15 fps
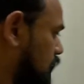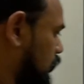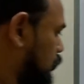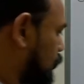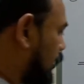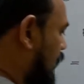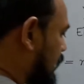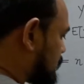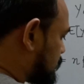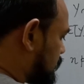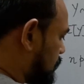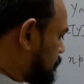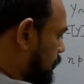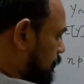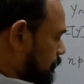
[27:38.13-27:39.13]
you get
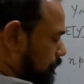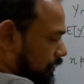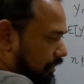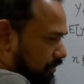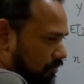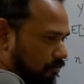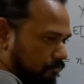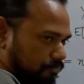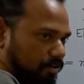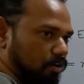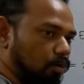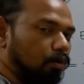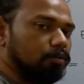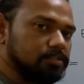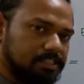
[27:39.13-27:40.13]
the probability of
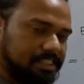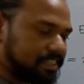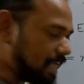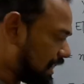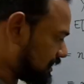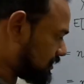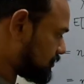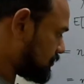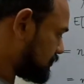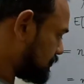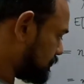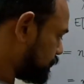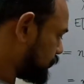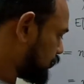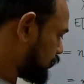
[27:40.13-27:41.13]
the whole set,
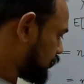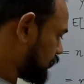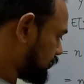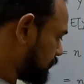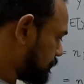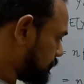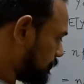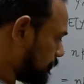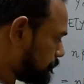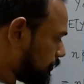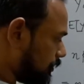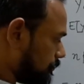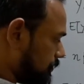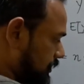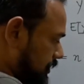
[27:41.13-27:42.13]
which is the
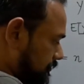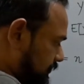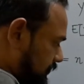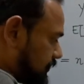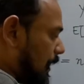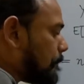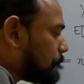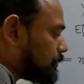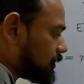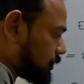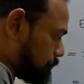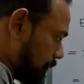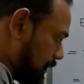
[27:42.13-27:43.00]
probability of the sample